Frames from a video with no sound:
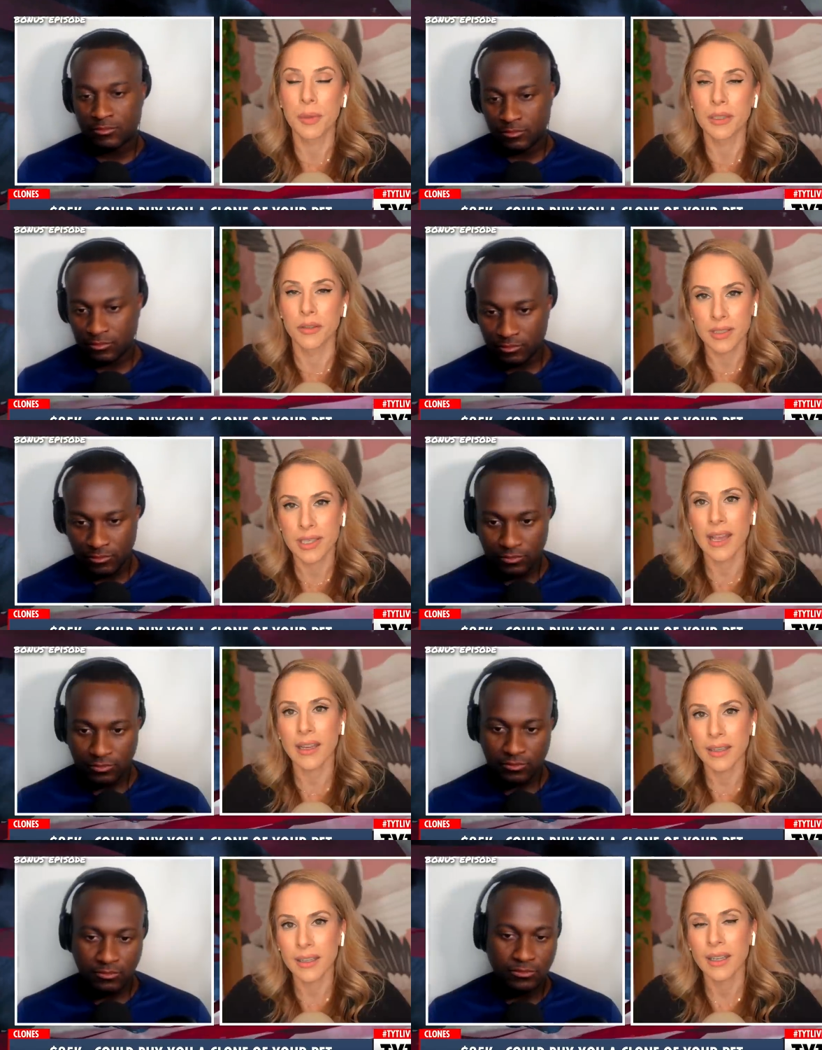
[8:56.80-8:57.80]
Speaker 1: woman looks
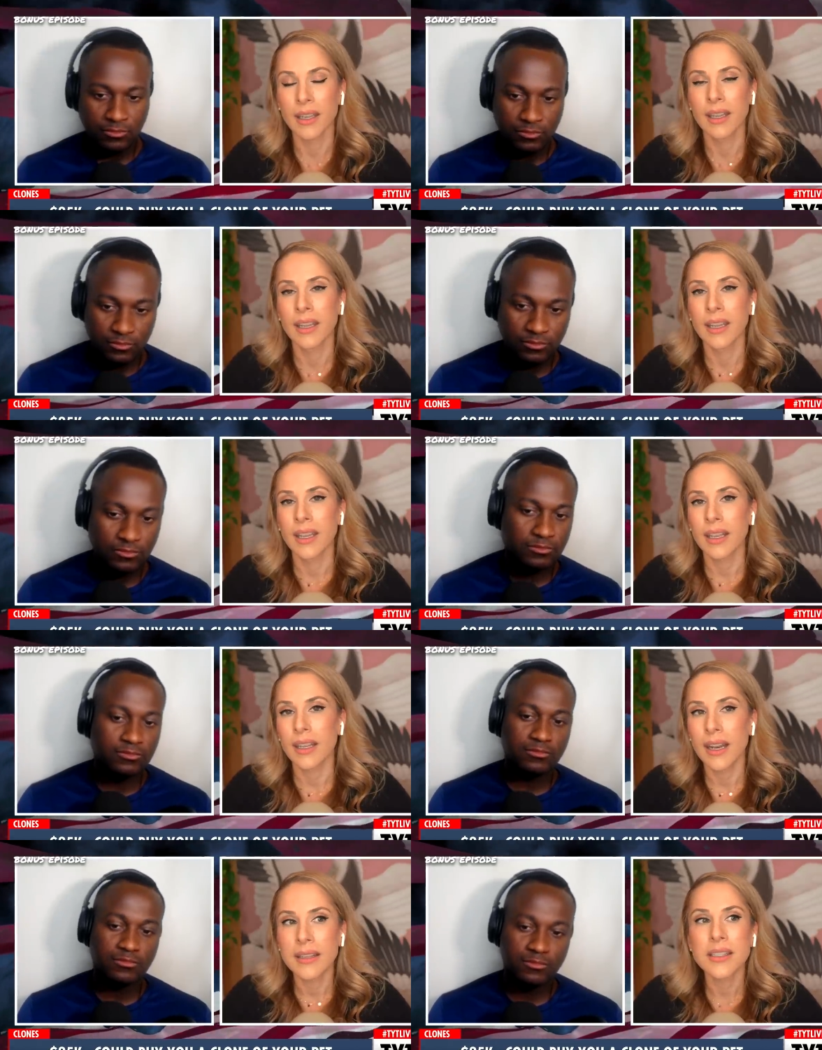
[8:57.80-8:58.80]
like,
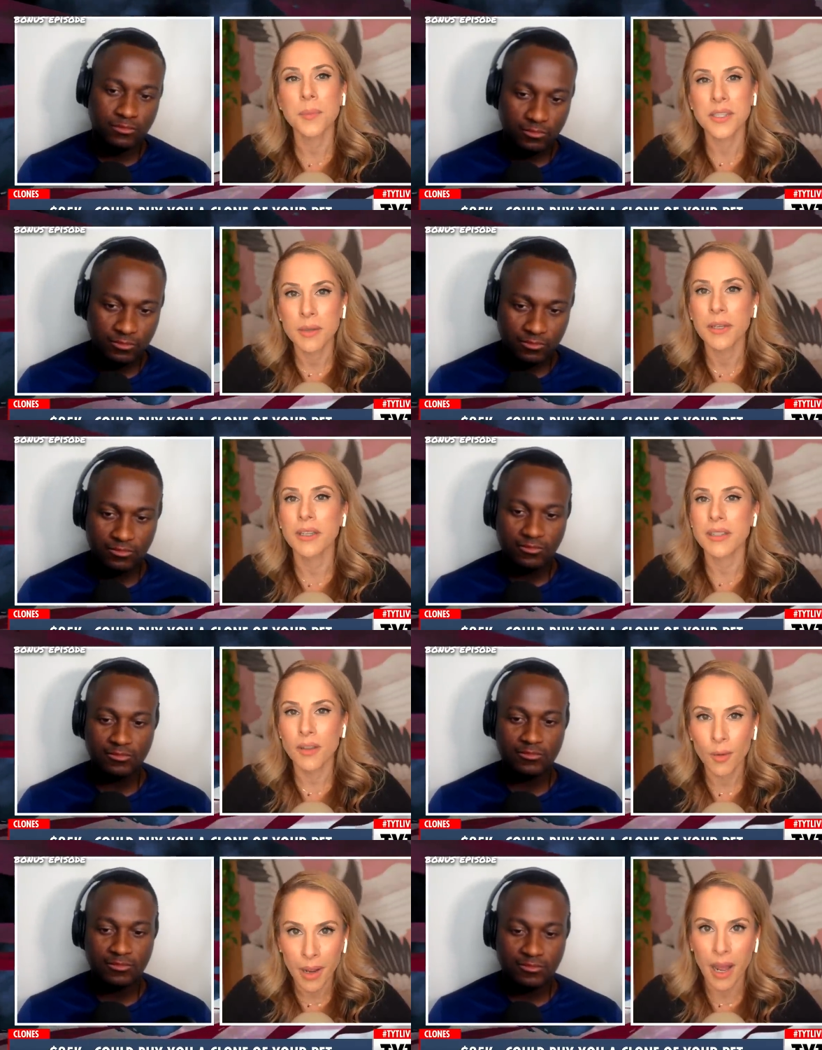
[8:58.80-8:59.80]
it ends up seeping
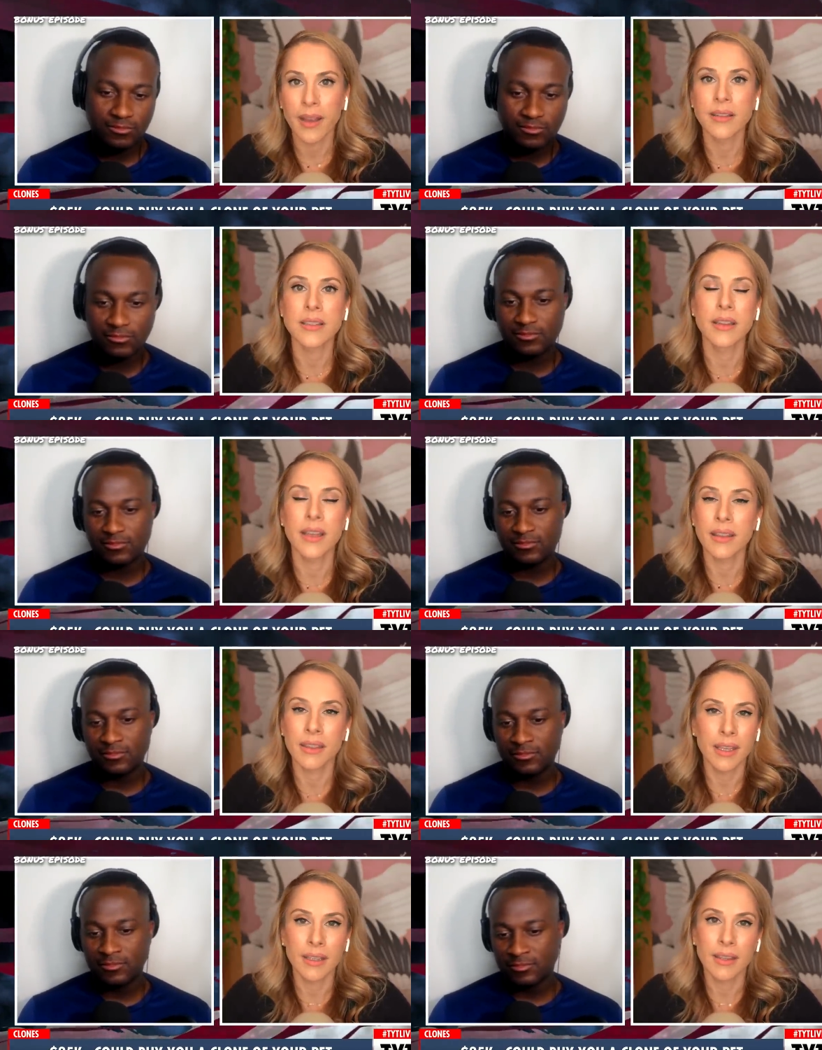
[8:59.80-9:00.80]
into their minds and they
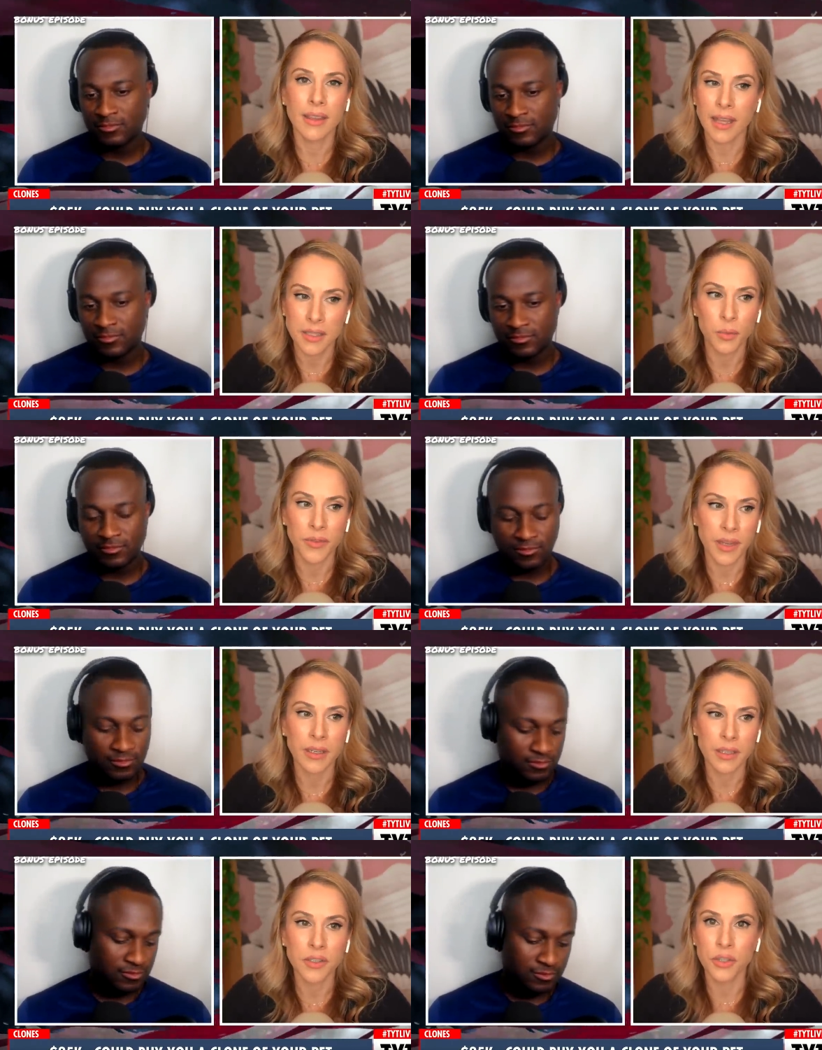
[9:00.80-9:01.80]
think that that's what they
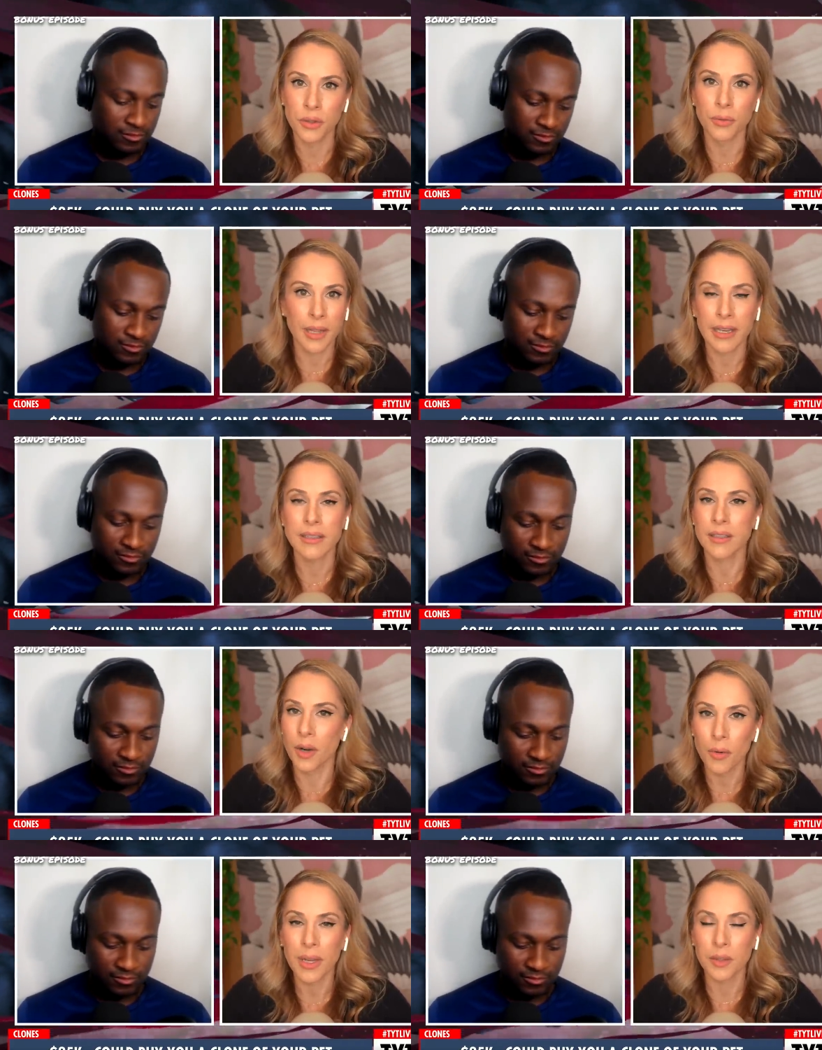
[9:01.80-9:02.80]
need to do. They need to go